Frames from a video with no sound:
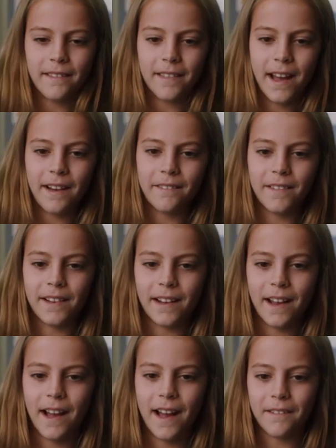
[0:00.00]
that one
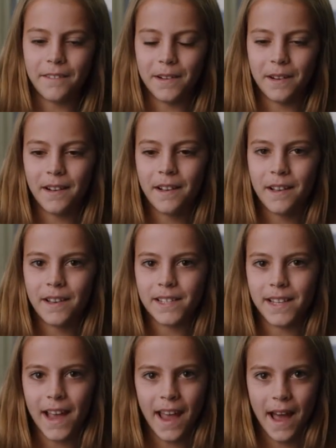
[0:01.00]
I would
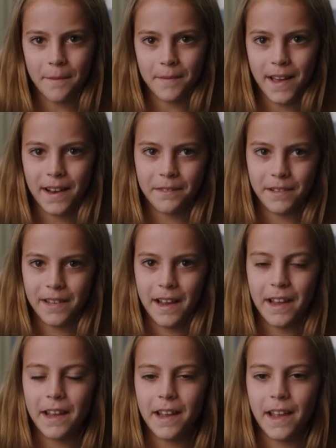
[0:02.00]
say at bed every night,